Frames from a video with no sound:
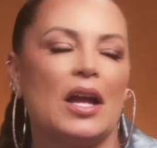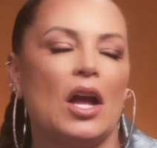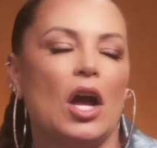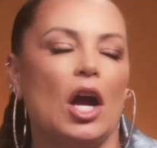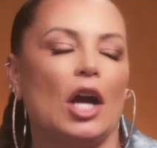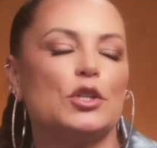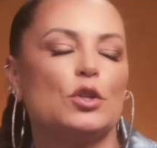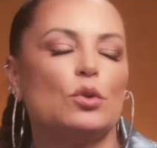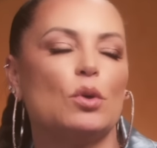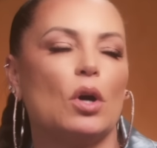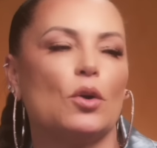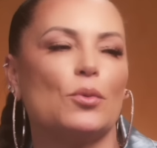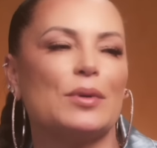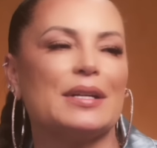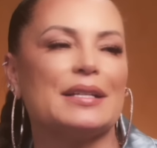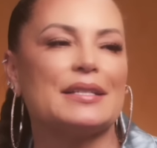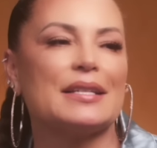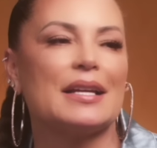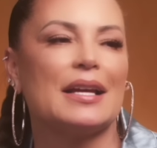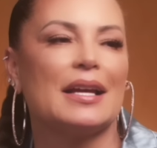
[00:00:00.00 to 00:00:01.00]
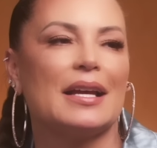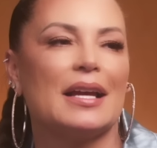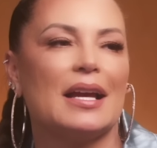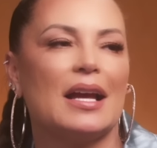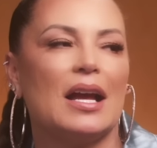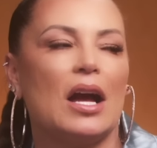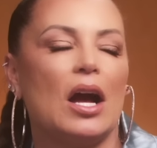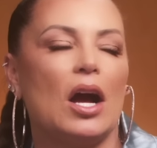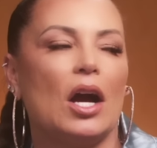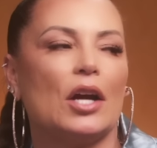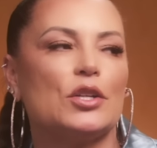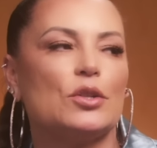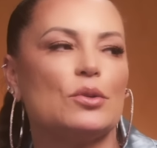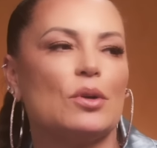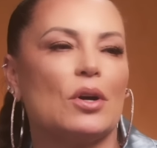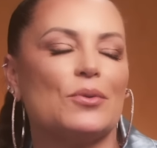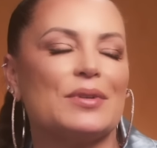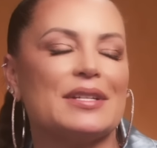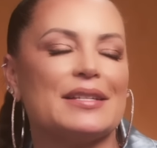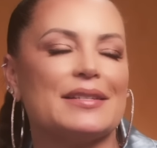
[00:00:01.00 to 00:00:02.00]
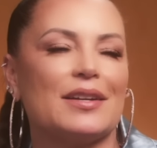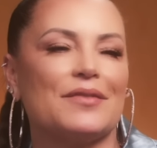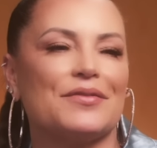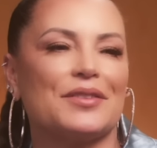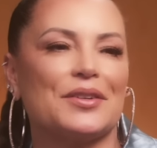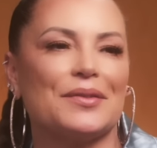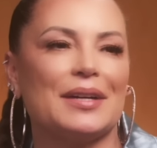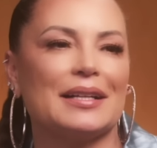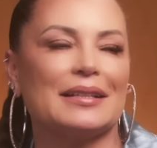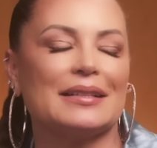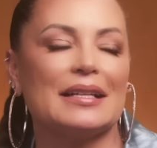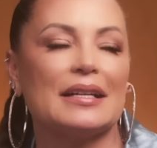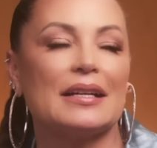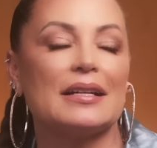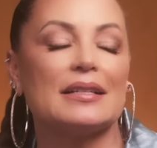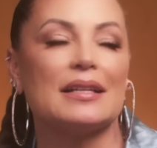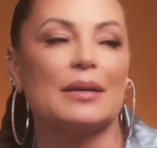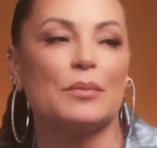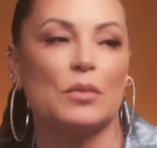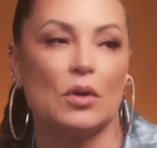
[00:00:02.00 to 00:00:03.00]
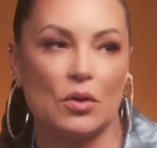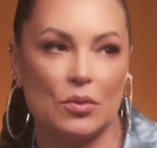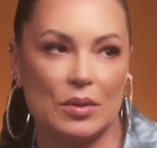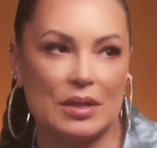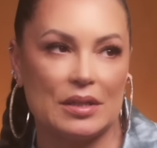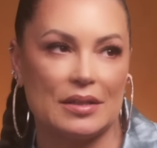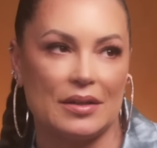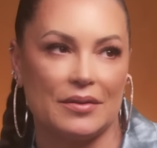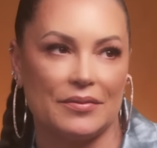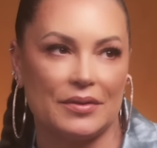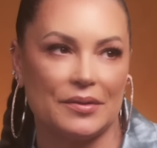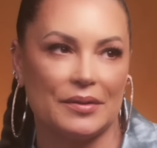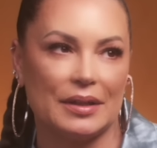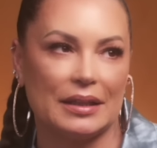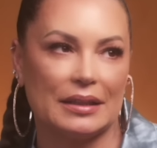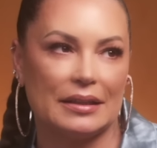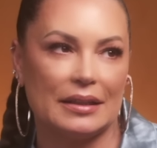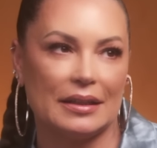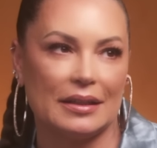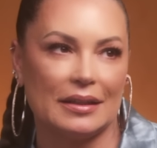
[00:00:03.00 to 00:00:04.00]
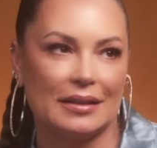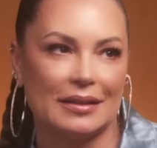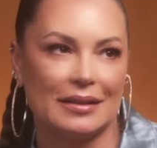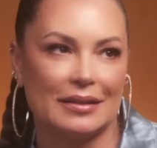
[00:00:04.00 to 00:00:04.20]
it? Are you in always, the most healthy way? Are you always self correcting? Because I'm always self correcting